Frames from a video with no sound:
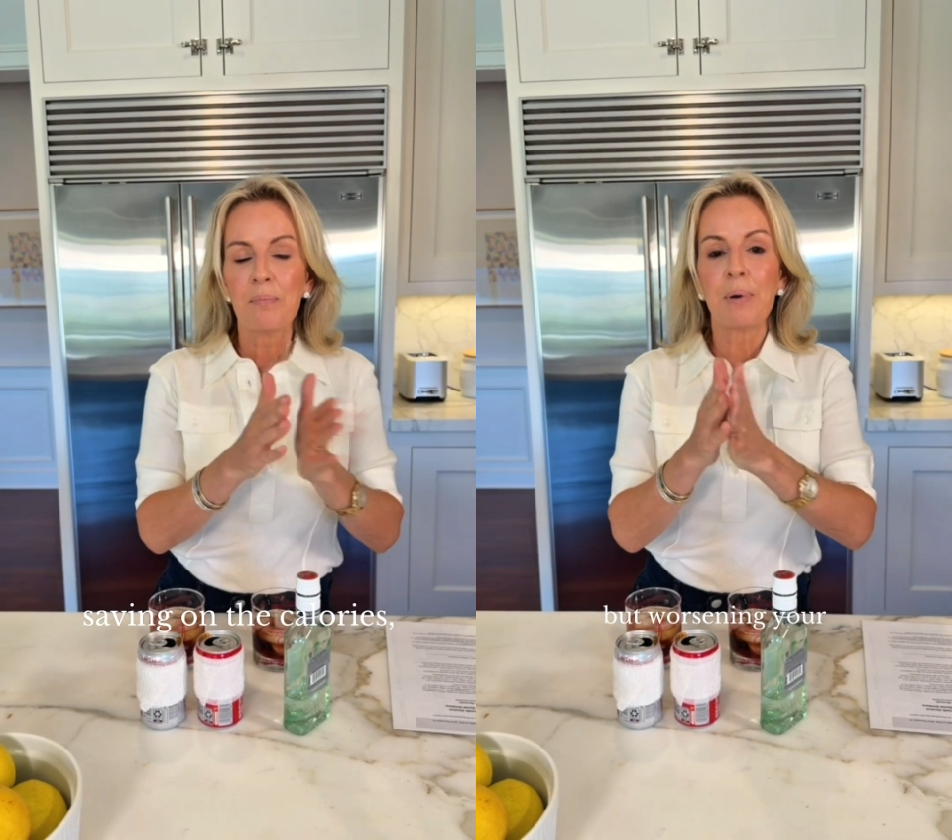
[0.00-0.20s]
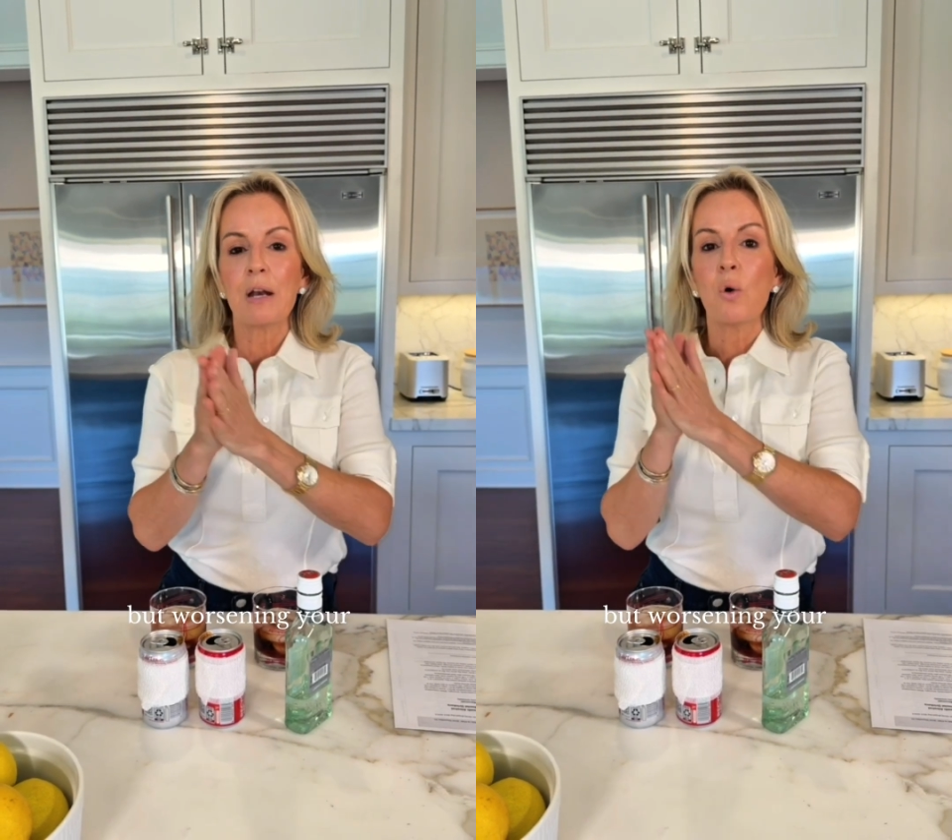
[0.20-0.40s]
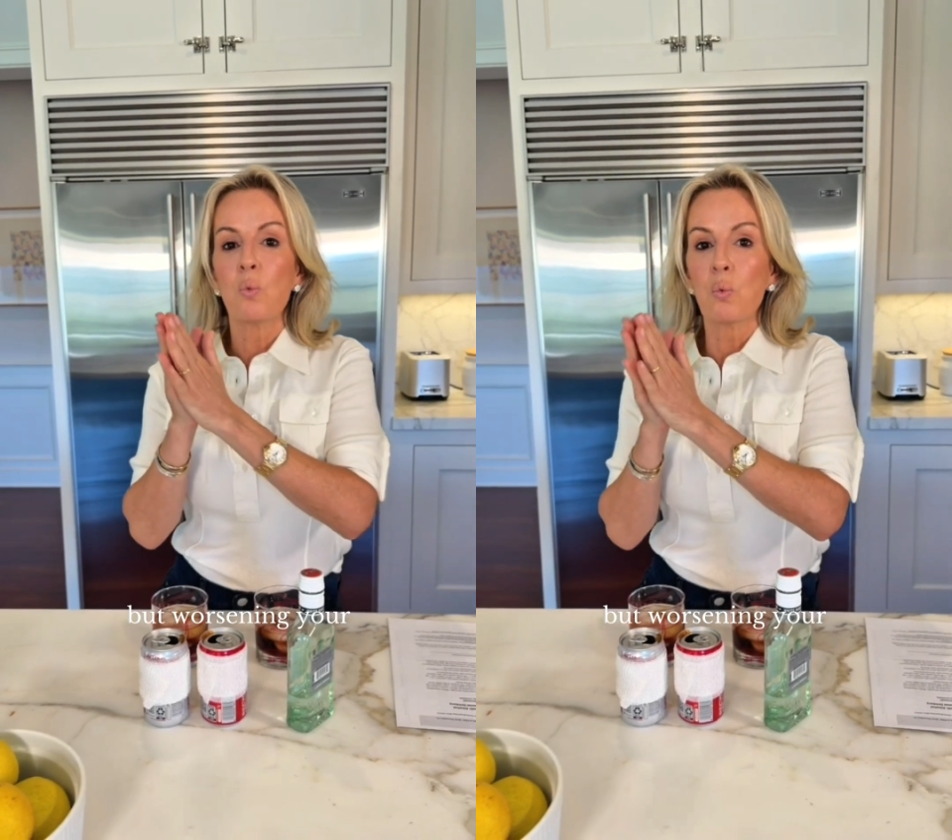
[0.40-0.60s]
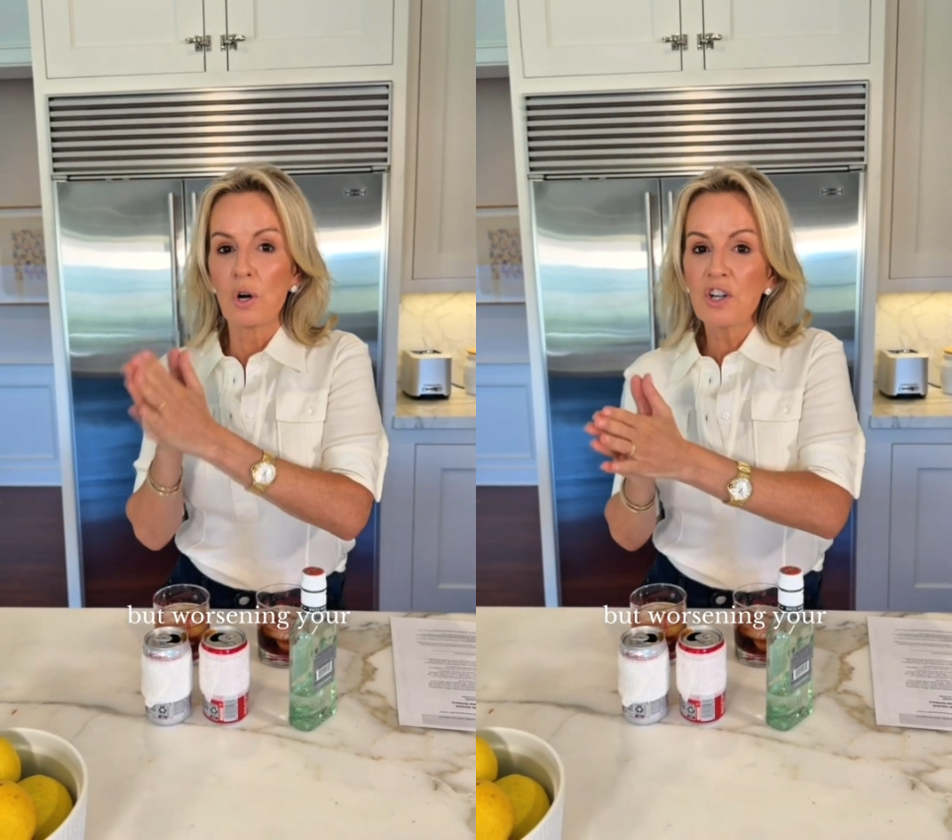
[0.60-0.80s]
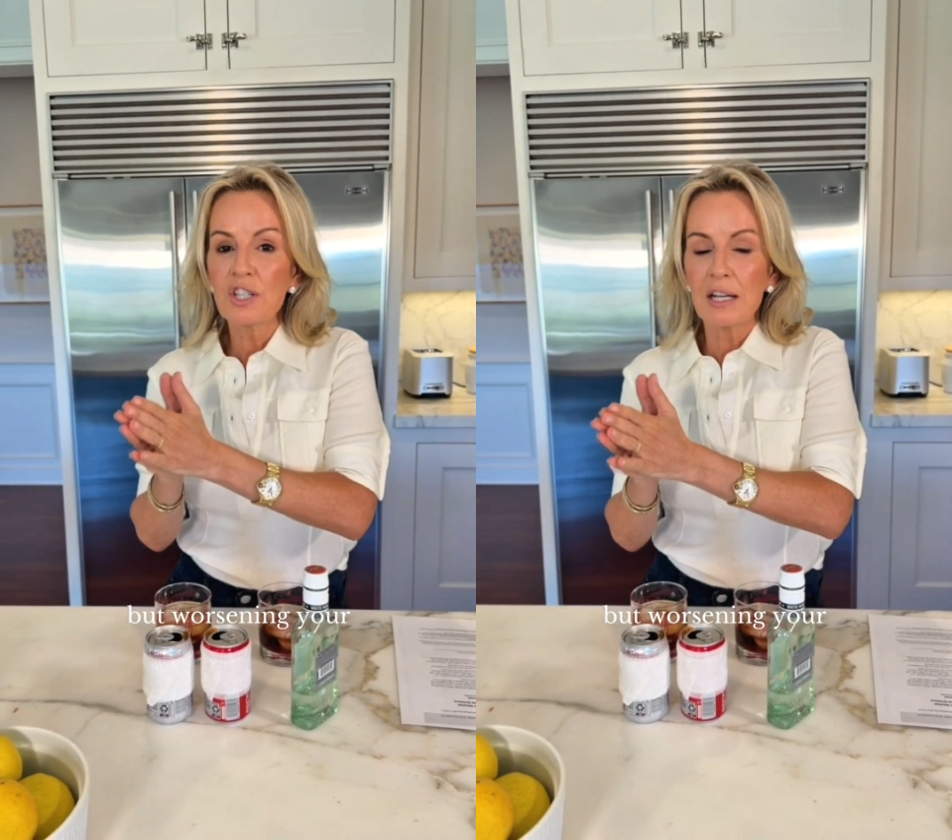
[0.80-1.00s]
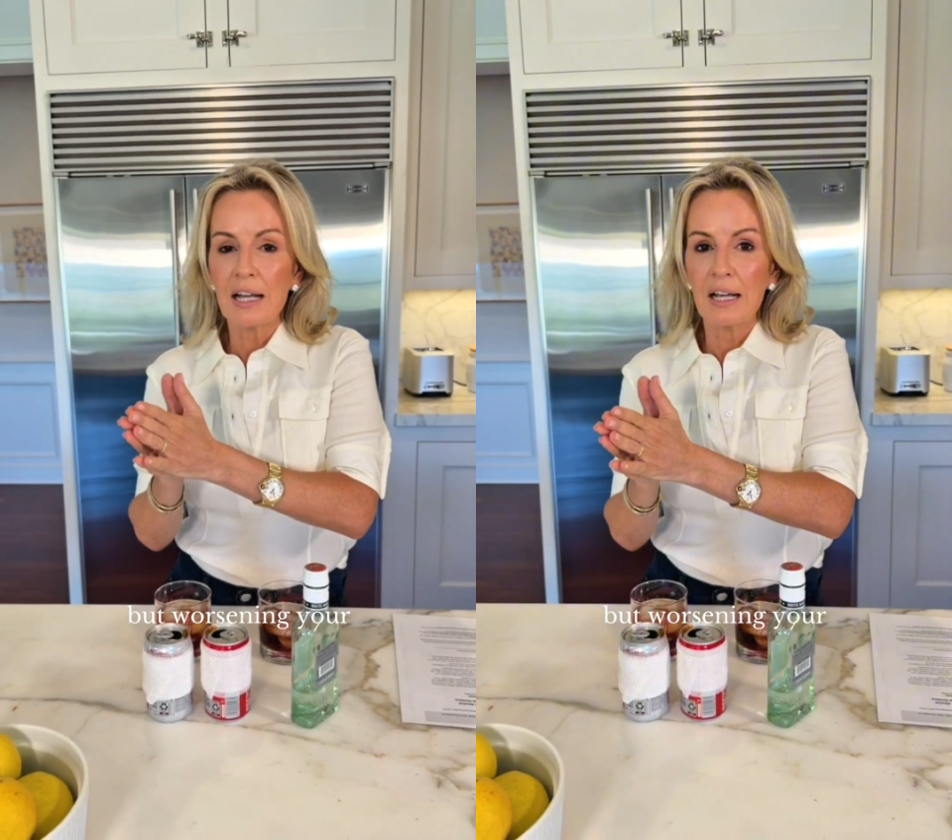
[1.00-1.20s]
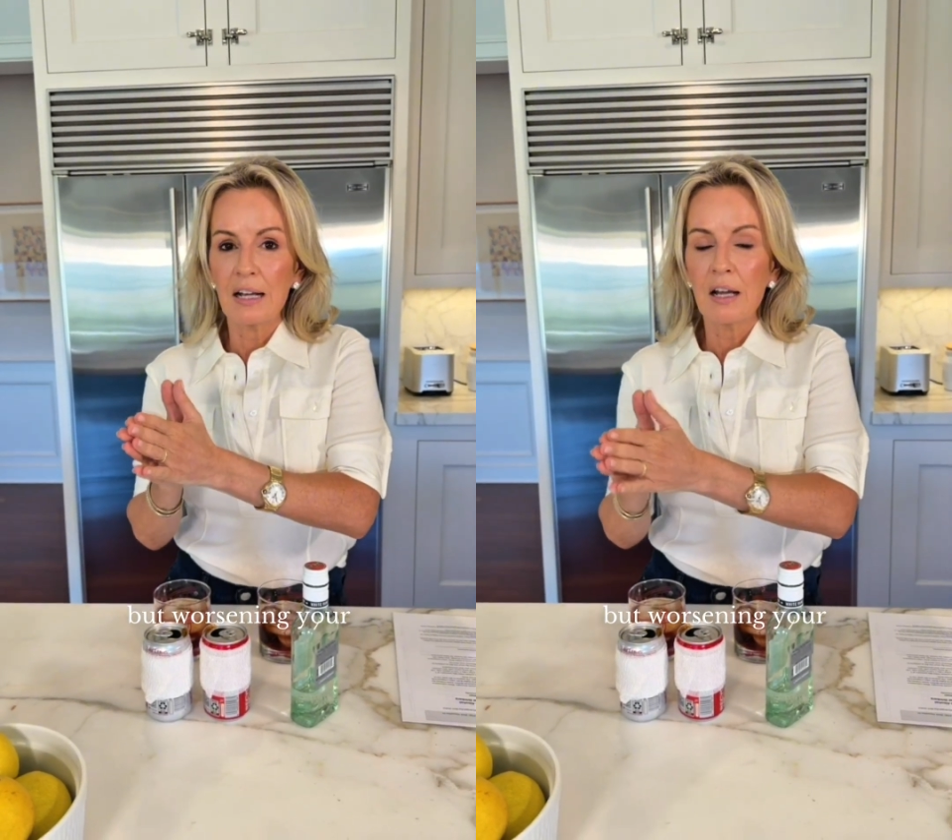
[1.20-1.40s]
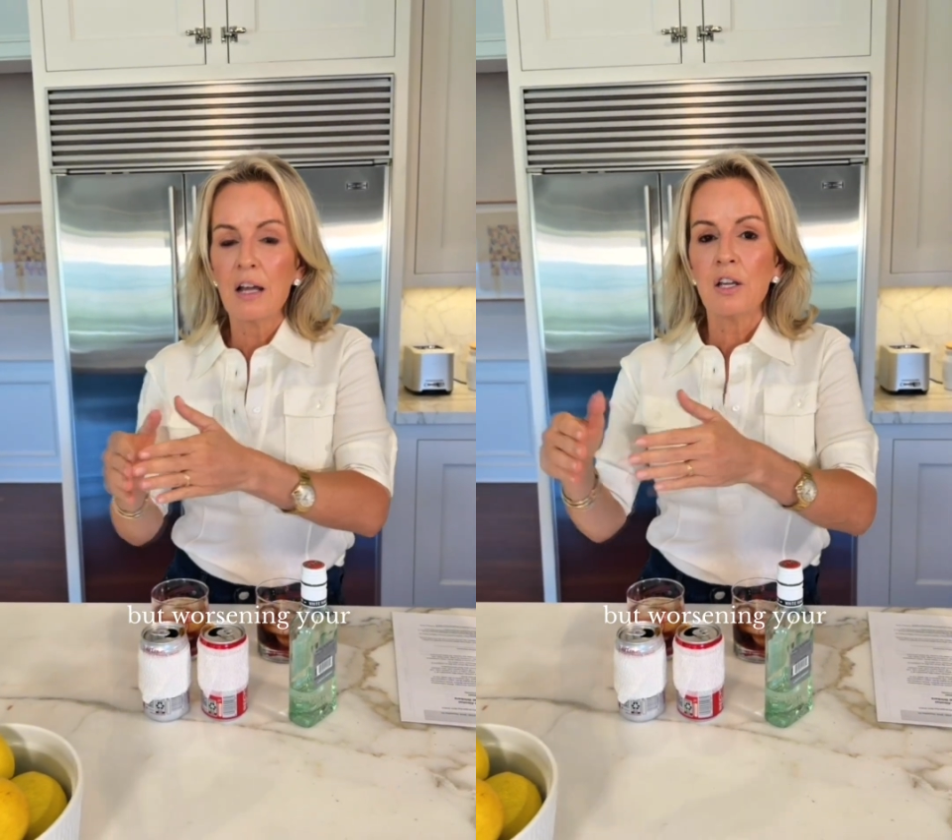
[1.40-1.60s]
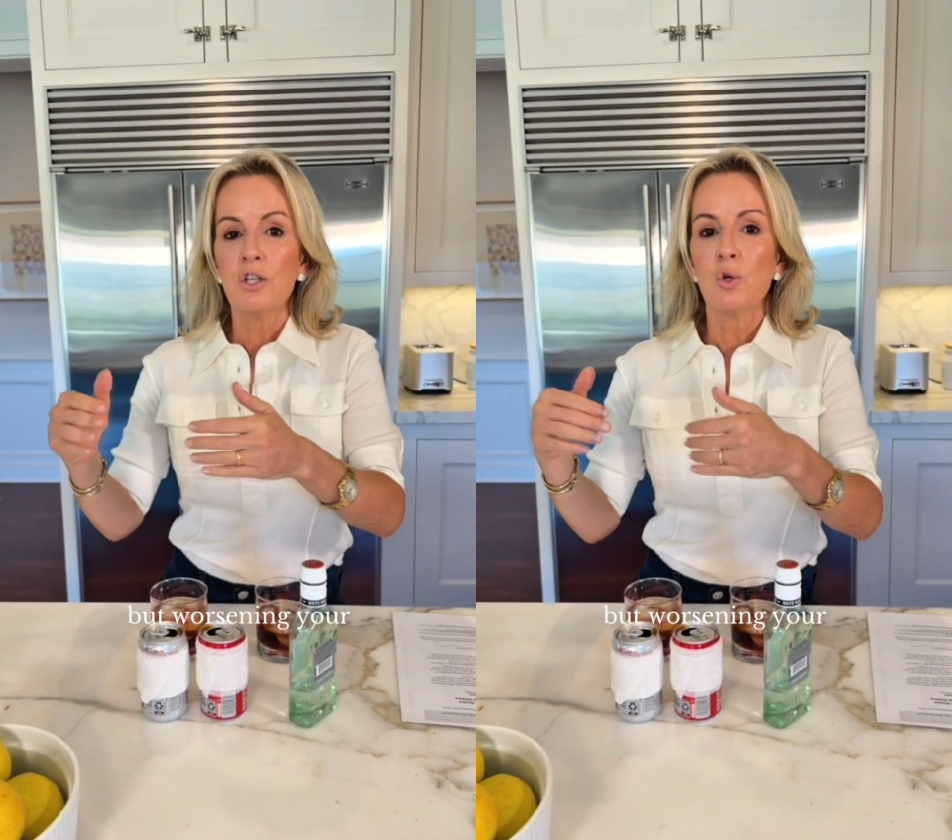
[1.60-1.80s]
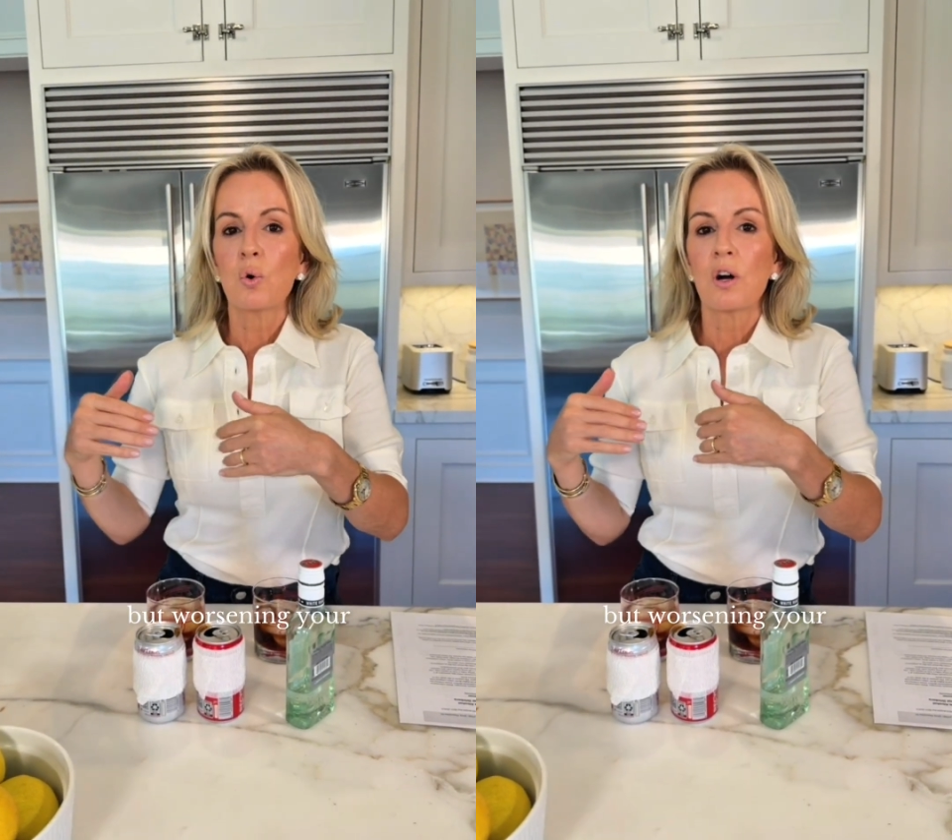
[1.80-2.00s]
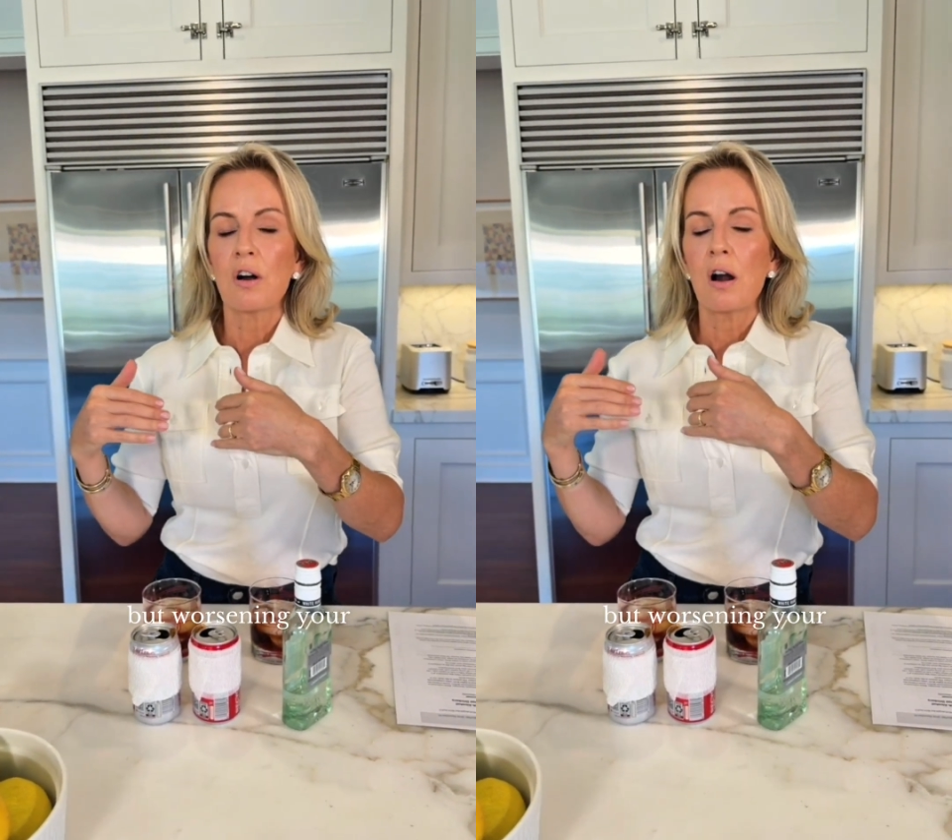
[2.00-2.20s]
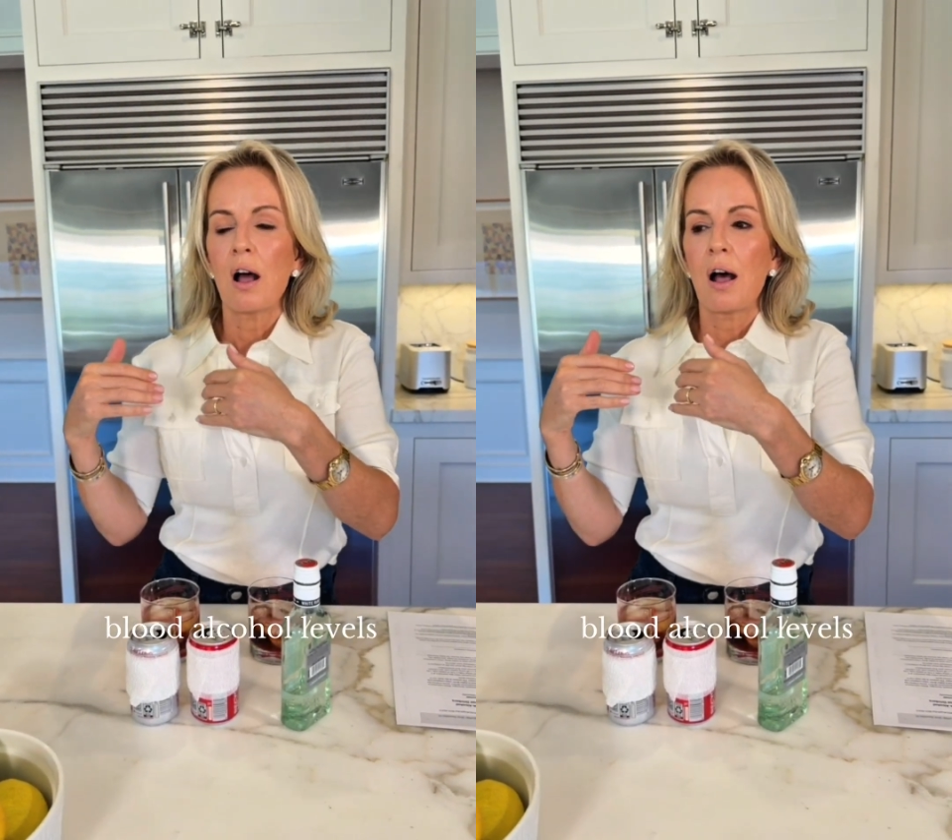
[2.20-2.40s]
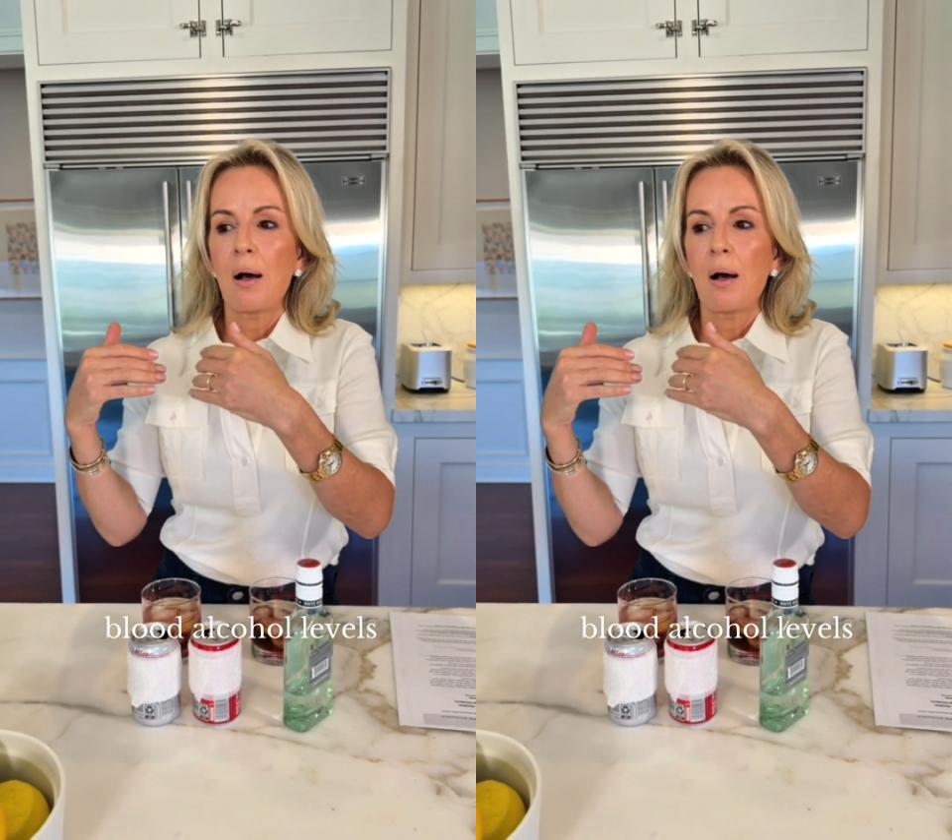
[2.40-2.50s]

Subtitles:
but worsening your